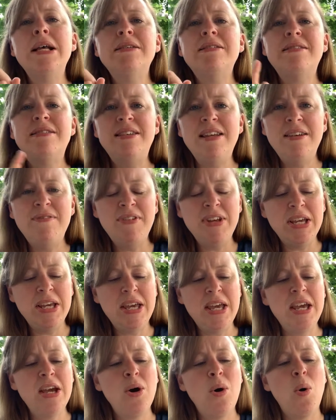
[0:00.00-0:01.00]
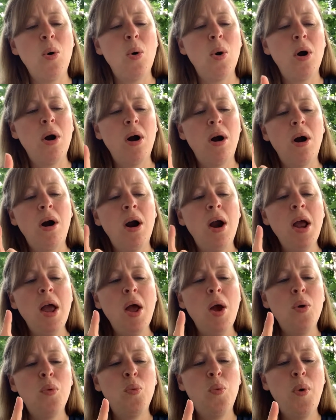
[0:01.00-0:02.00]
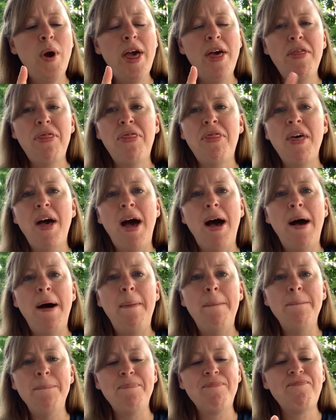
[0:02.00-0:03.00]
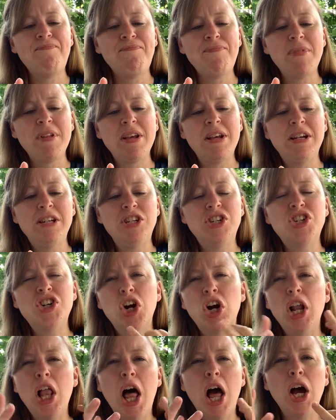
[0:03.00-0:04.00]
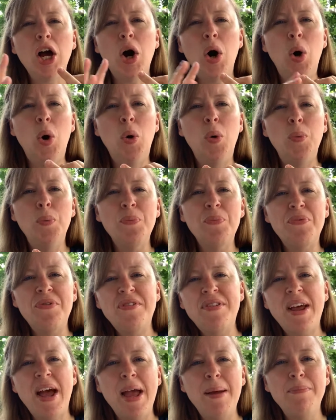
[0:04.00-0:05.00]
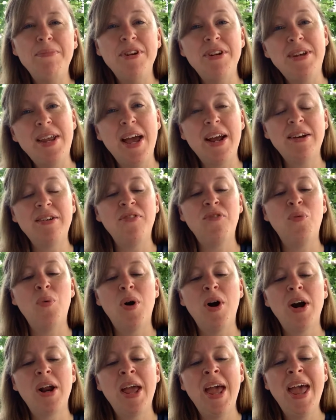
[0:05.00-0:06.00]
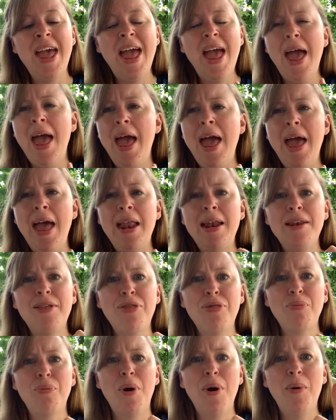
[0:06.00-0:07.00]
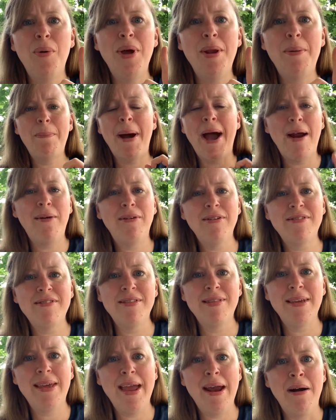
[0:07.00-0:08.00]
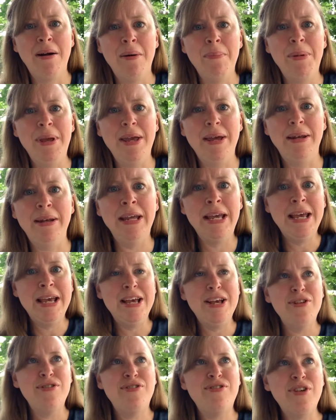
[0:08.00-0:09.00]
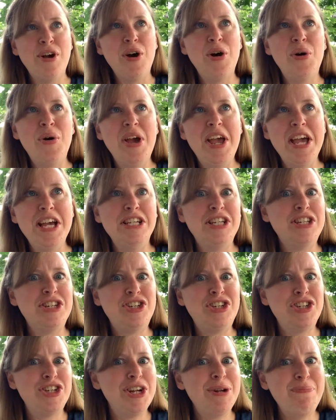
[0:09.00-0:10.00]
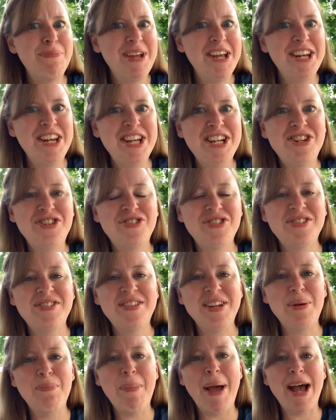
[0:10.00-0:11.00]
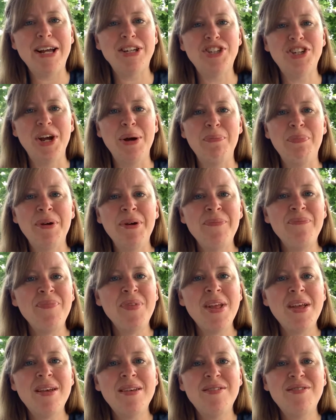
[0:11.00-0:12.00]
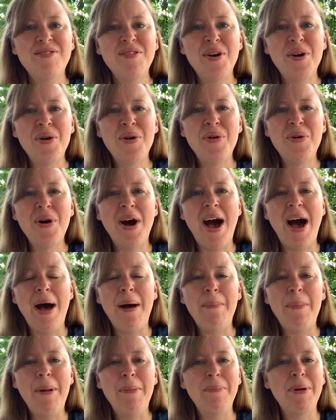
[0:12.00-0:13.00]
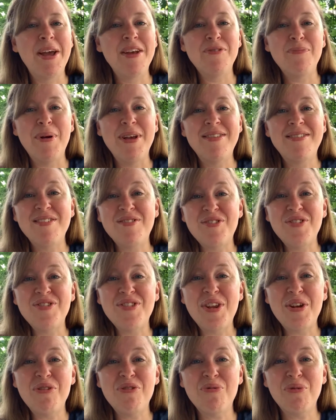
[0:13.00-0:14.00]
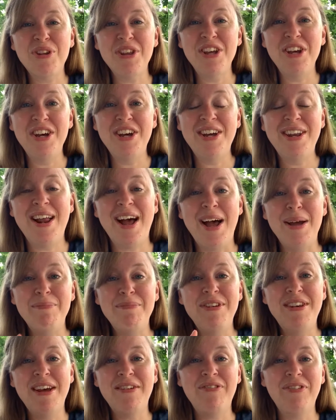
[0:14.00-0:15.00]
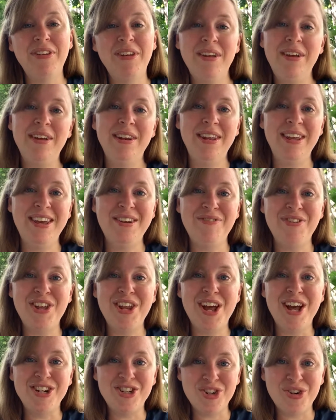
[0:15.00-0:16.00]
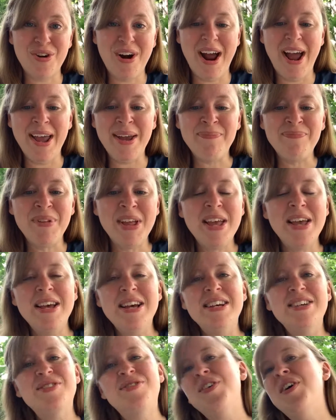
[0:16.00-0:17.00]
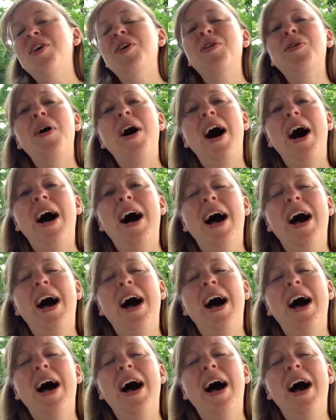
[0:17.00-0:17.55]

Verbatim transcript: Stephen King horror with. Um, Sherlock Holmes type detective work and throw Pirates of the Caribbean. So it should be an interesting mashup. So, um, and because my sister said it's really good, I'm definitely going to give it a try. So,